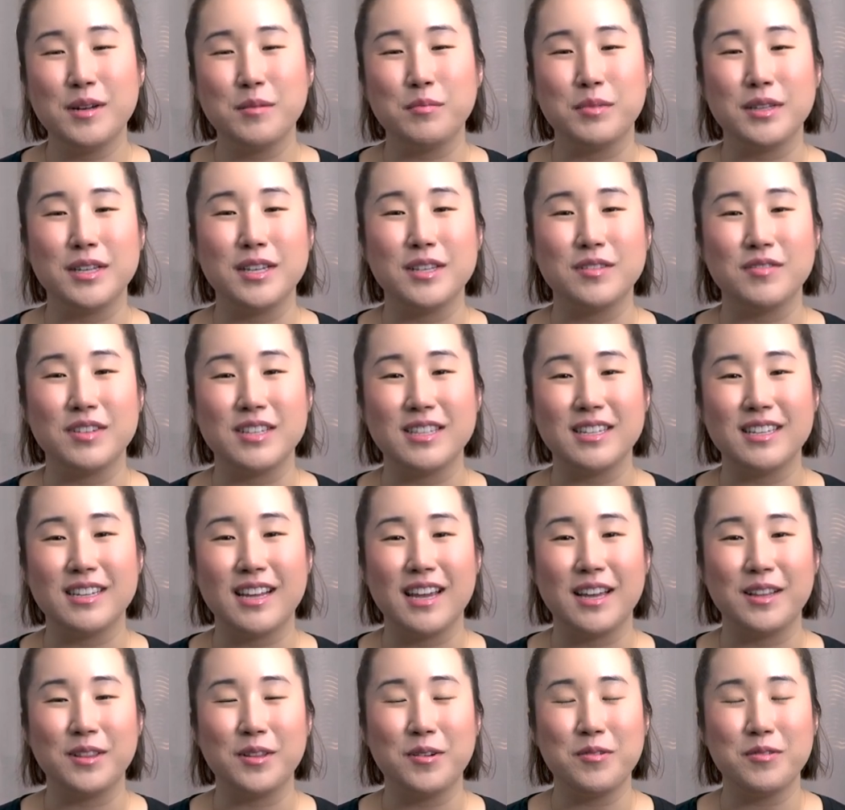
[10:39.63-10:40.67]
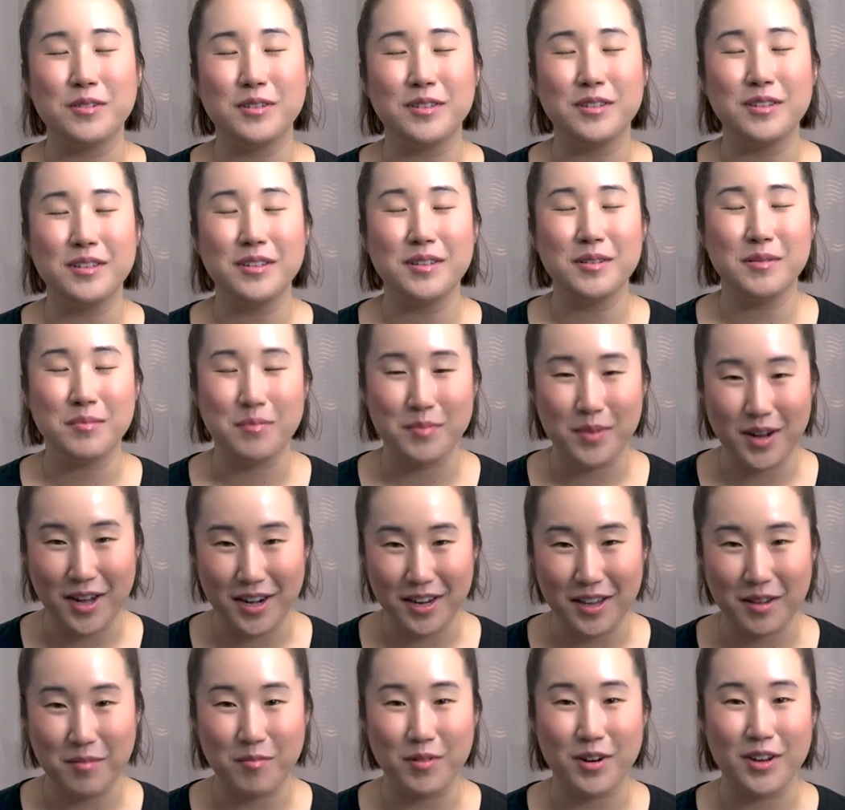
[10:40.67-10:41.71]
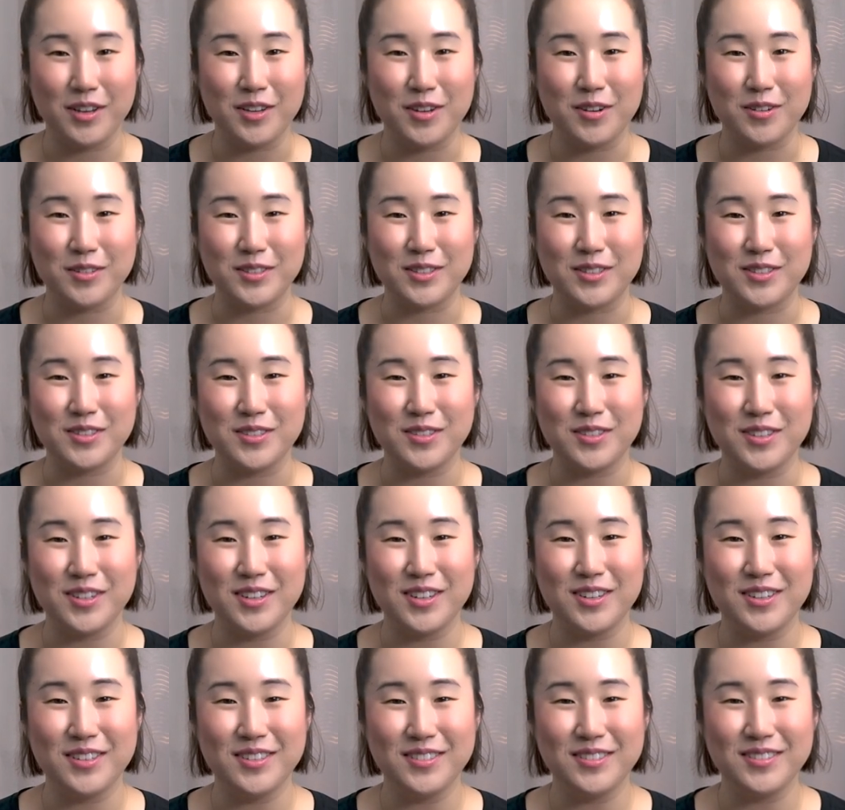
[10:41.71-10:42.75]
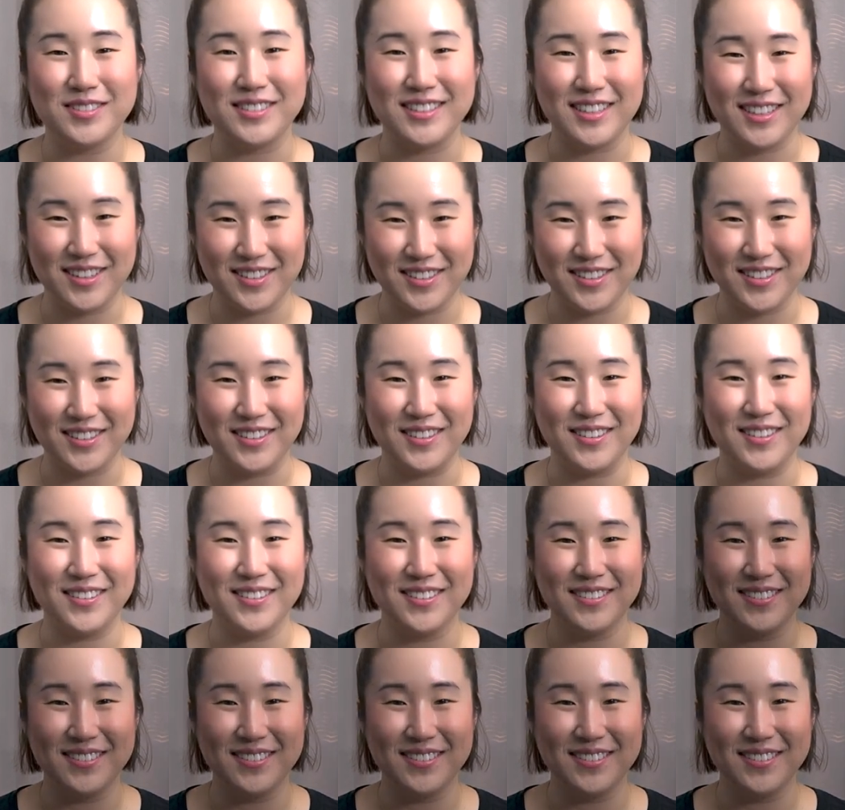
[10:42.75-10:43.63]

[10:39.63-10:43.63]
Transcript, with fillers: please visit a local Body and Brain Yoga studio near you.